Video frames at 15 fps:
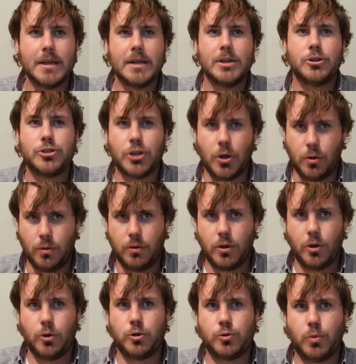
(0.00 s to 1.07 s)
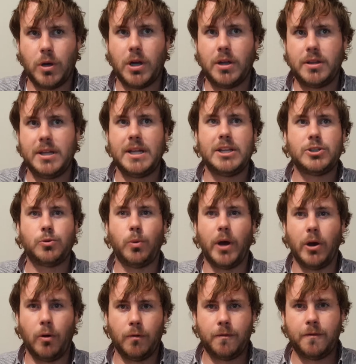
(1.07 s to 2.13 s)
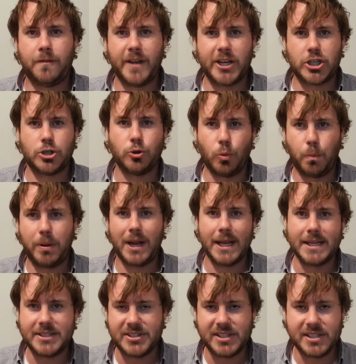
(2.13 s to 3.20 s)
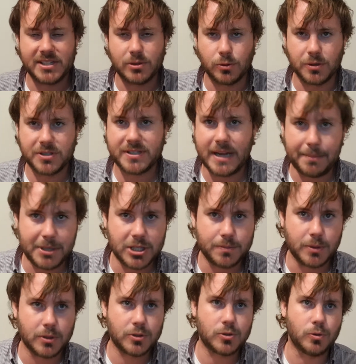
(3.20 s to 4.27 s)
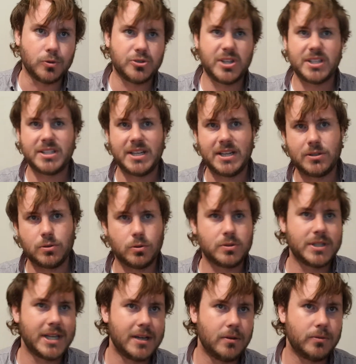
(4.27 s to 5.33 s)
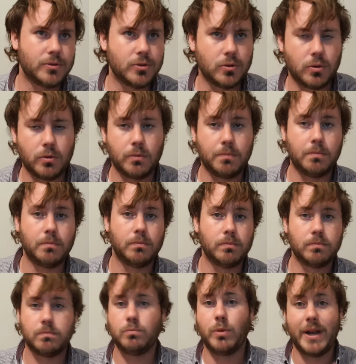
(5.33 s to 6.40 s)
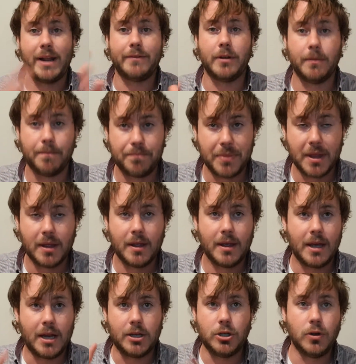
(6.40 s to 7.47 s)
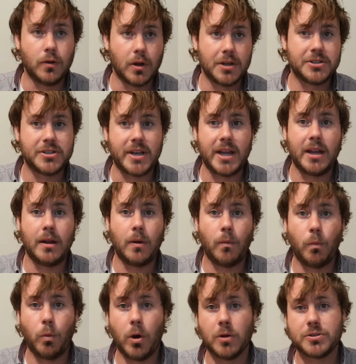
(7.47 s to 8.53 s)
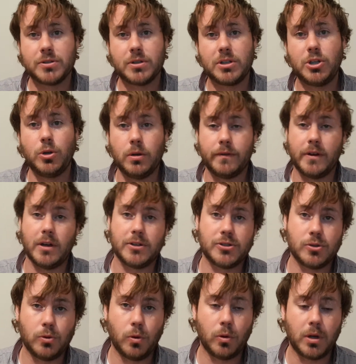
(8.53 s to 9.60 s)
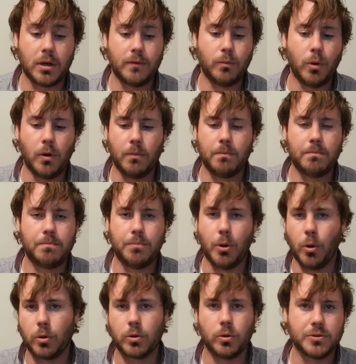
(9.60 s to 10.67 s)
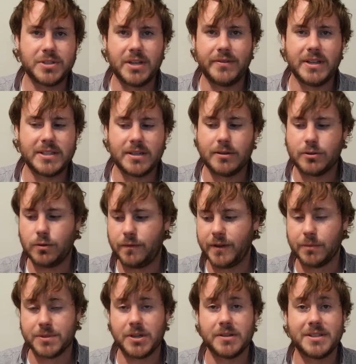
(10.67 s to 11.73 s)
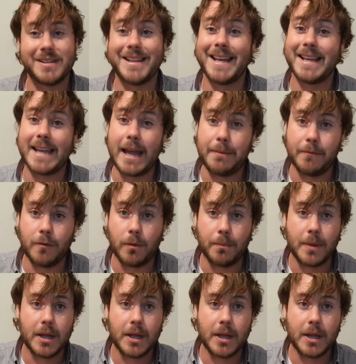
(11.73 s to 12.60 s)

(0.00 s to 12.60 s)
So those were the 12 fictional places or establishments or cities or towns or whatever. And you've got to say what universe or kind of what book or TV series or film series that they came from.